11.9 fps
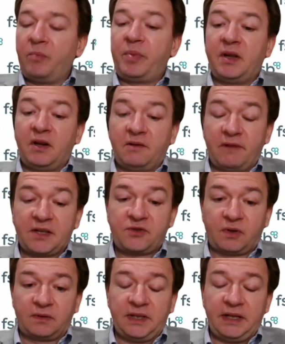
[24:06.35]
popular
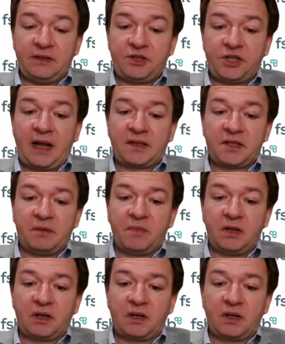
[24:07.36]
restaurant in Chatham